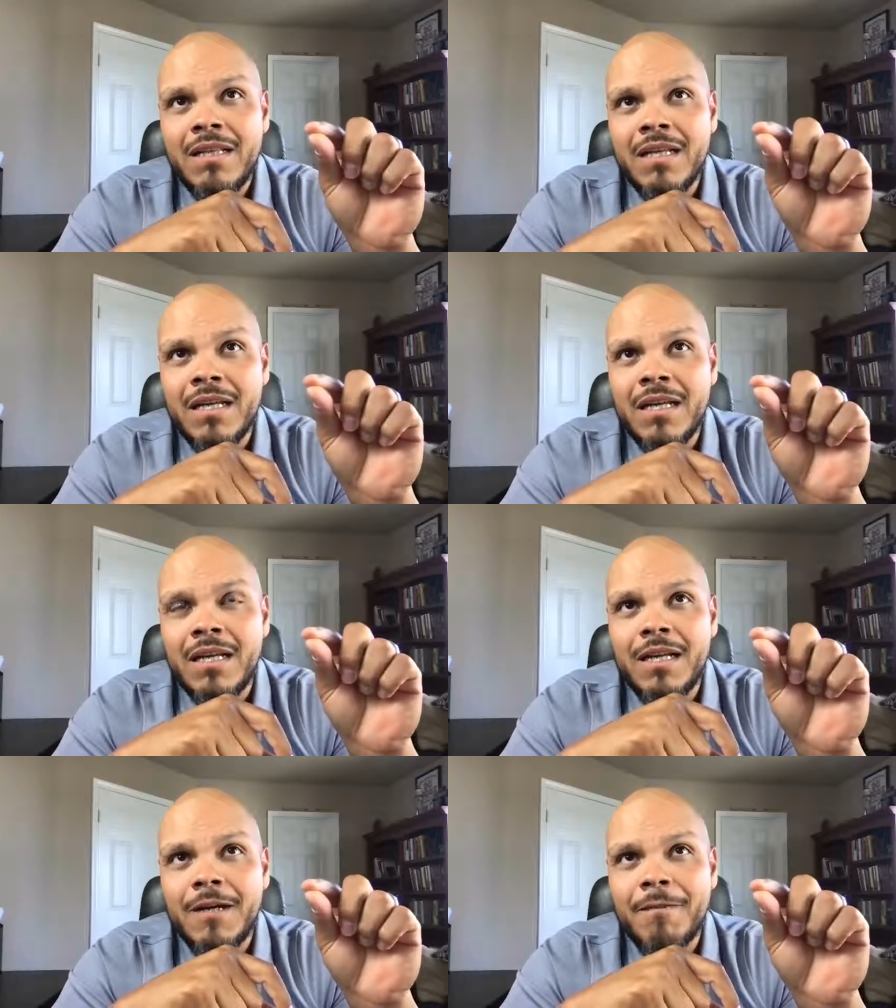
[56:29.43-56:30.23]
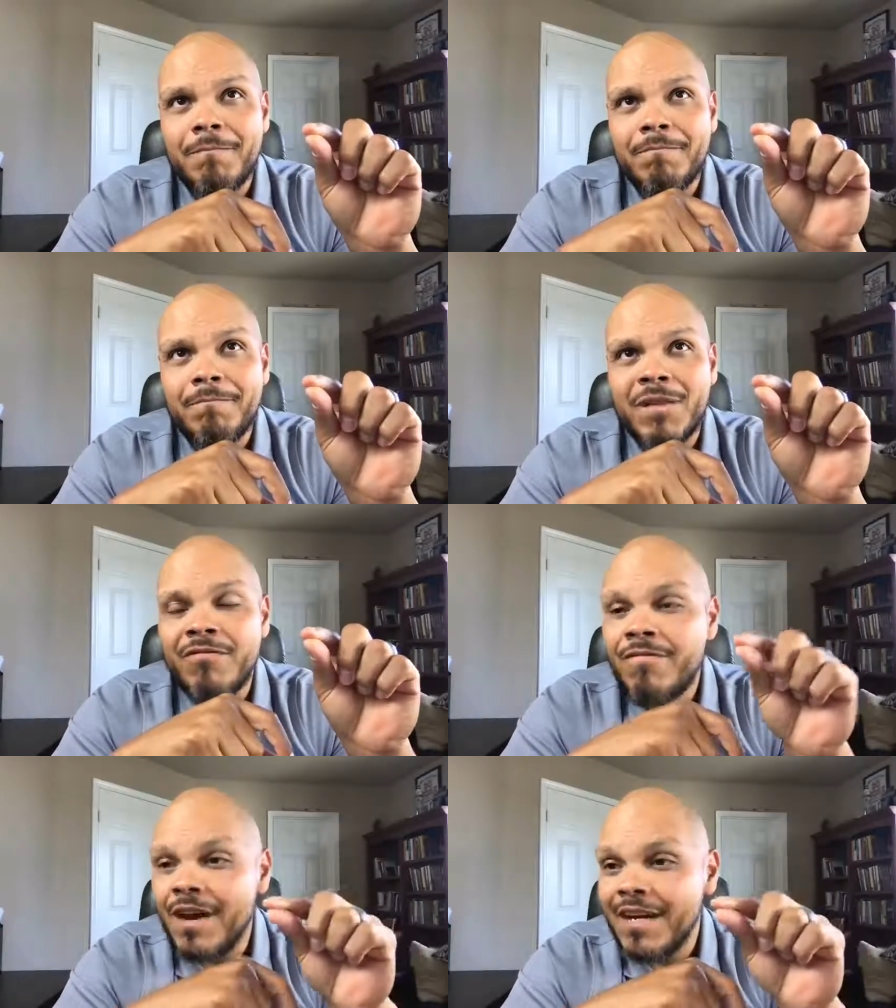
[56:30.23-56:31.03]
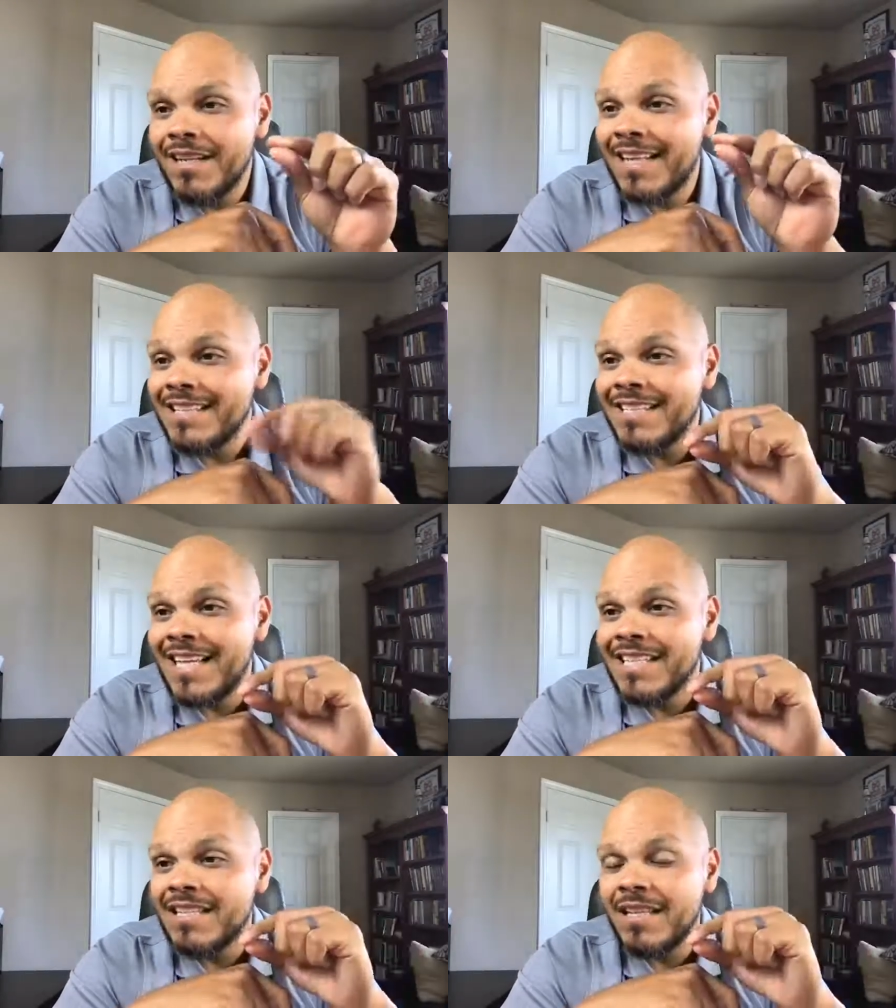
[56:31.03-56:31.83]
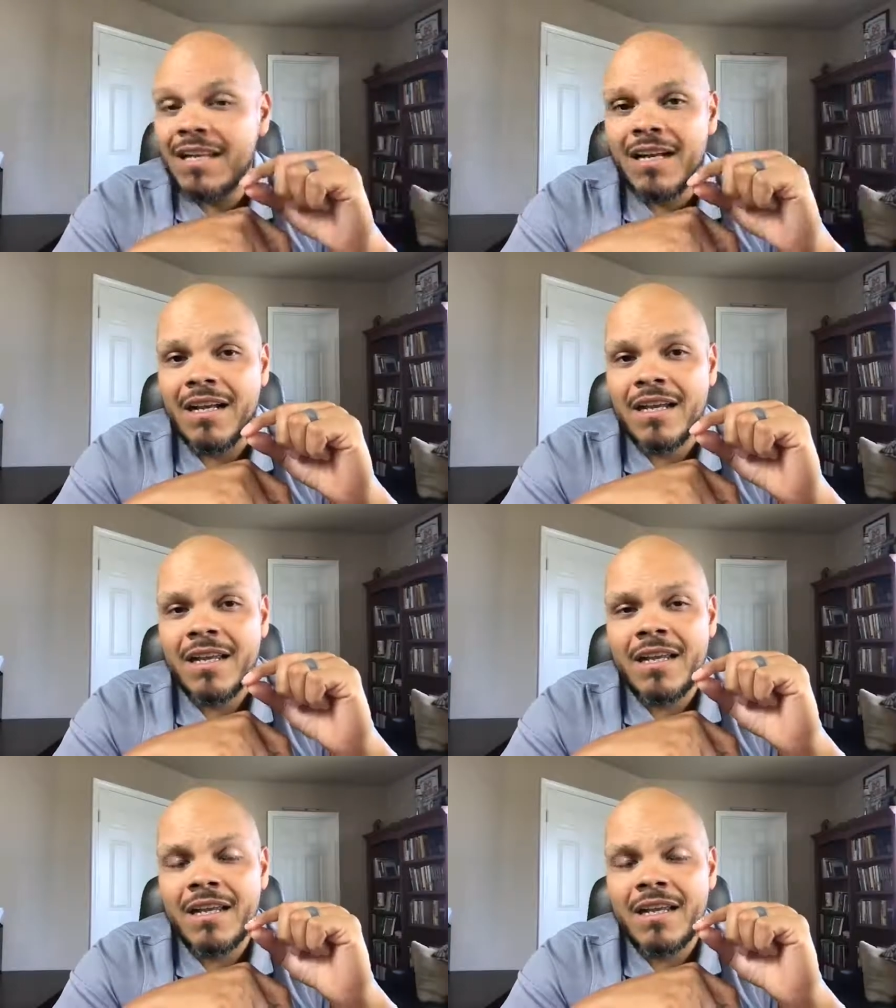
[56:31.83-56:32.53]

the um, the fund that says uh,